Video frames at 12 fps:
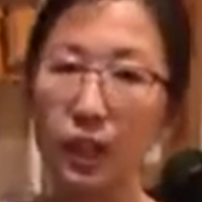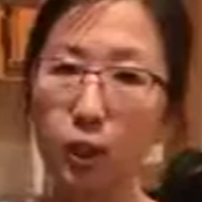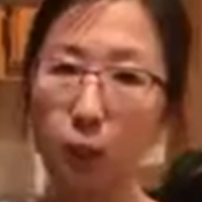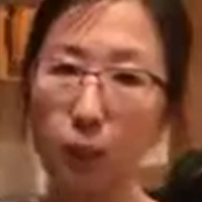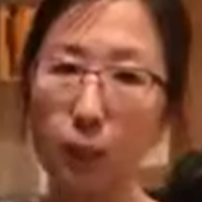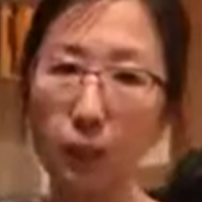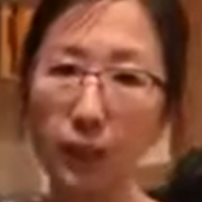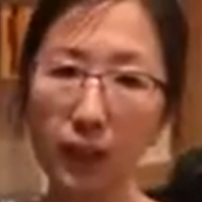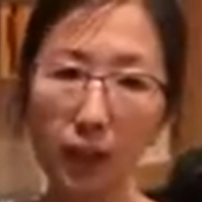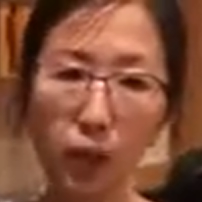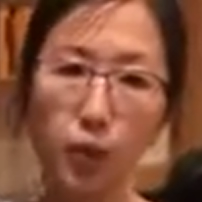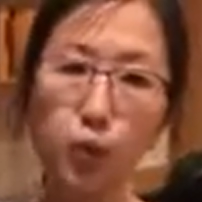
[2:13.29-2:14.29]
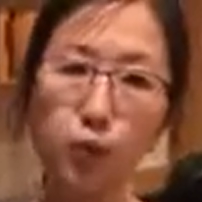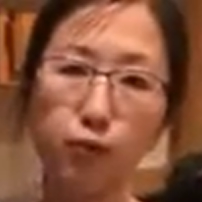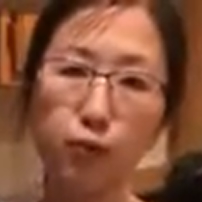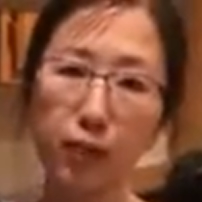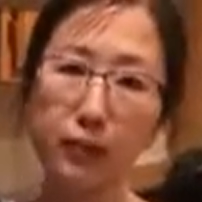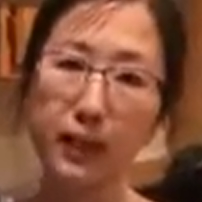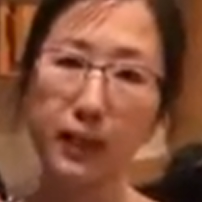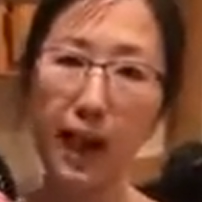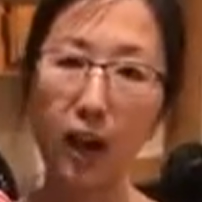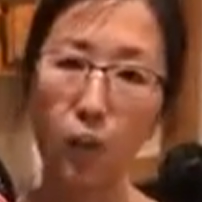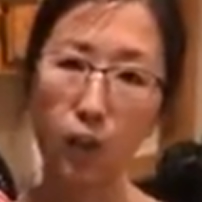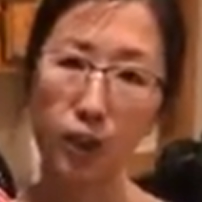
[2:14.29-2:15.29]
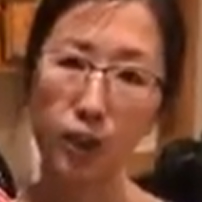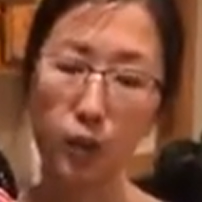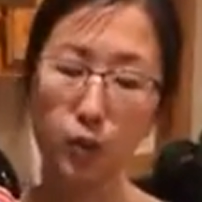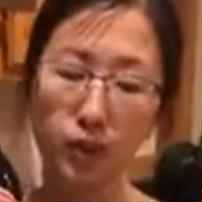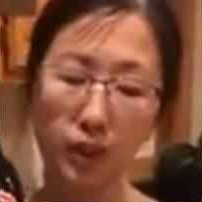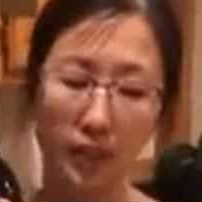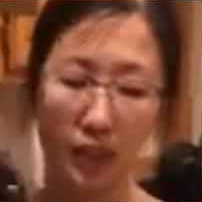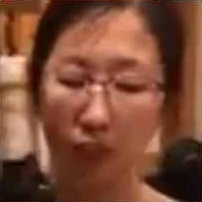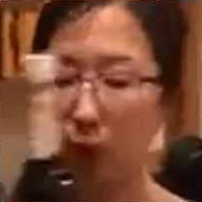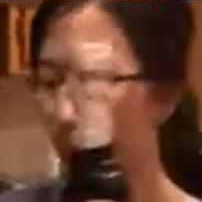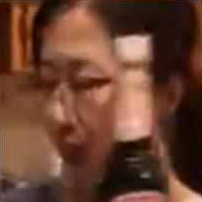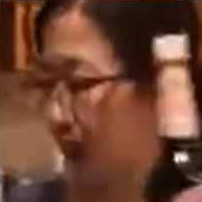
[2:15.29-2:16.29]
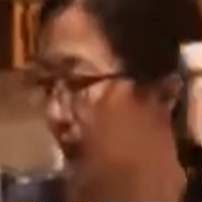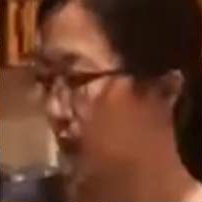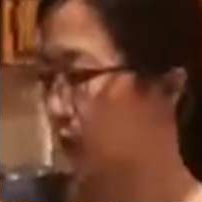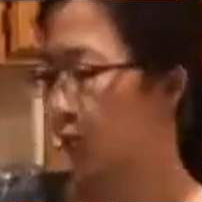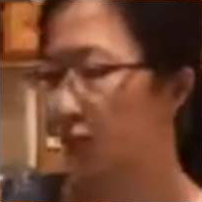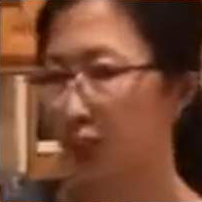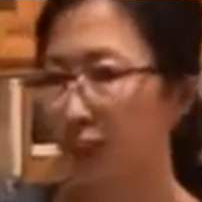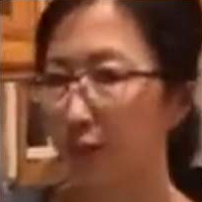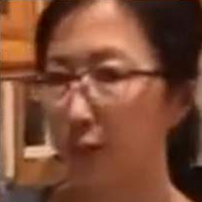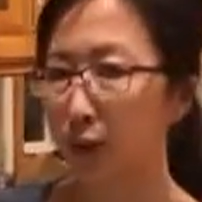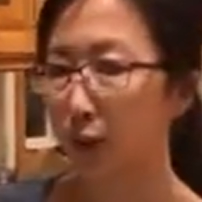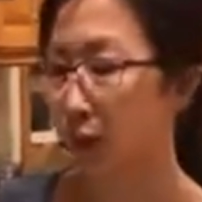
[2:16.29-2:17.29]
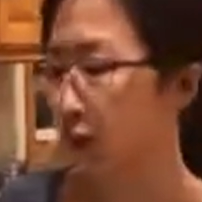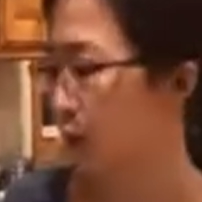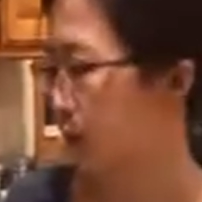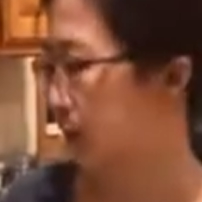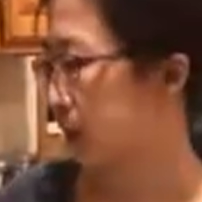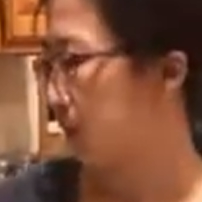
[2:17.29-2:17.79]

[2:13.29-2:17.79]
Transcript: so people that are gluten-free may not want to use this, okay? So this one's safer to use.